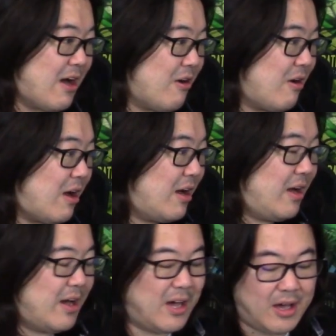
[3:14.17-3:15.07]
now,
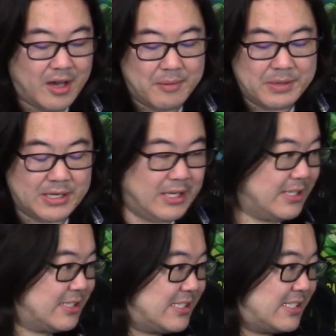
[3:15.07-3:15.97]
I, I, I mean,
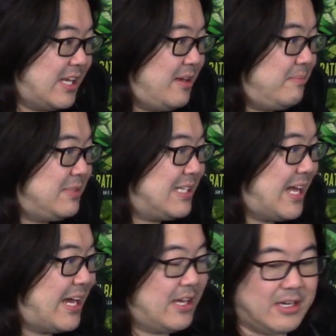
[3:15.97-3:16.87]
it seems
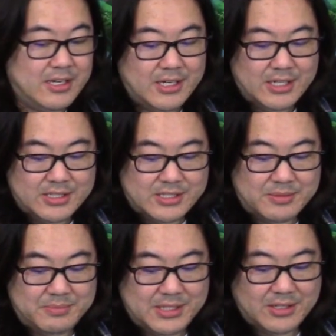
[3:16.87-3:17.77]
like
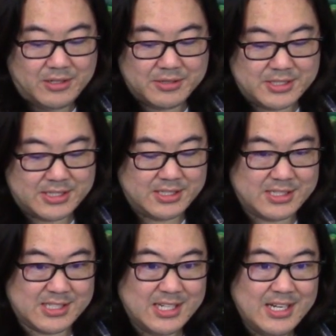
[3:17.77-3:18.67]
to me, oh
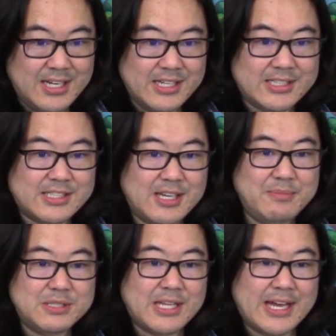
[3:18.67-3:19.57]
jeez, it
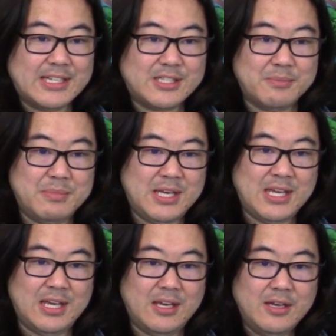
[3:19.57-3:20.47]
seems like to
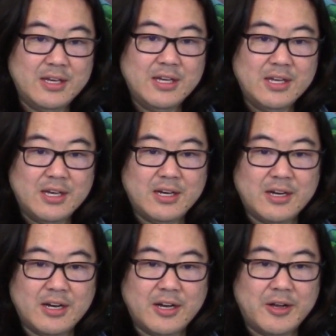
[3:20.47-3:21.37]
me,
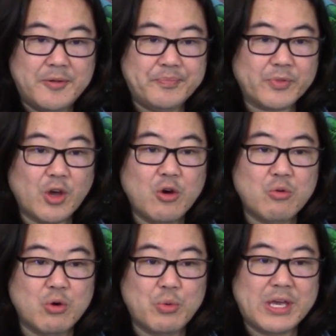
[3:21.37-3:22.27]
um, oh,
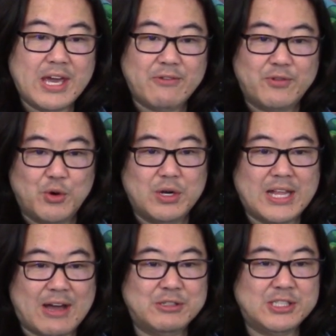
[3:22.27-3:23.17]
will we get viewer
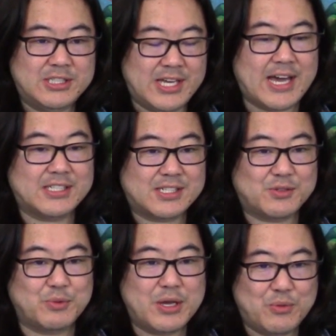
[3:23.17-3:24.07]
lounges?
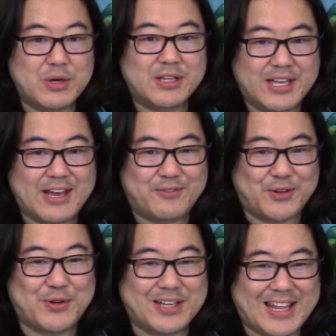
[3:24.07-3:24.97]
Yes, we will get
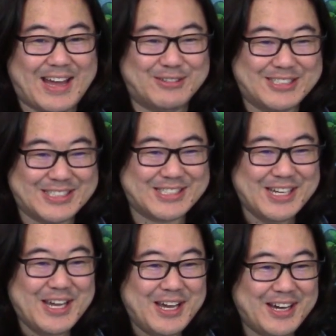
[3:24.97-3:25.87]
viewer
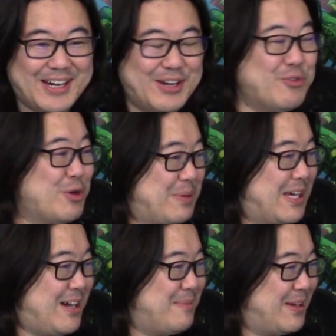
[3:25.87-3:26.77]
lounges. Uh, will
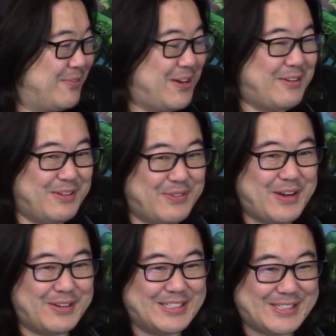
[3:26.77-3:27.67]
be coming very,
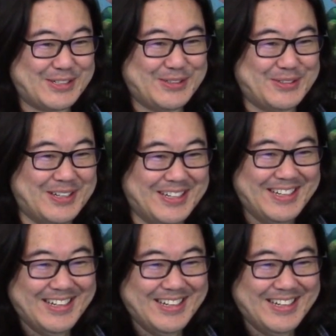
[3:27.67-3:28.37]
very soon.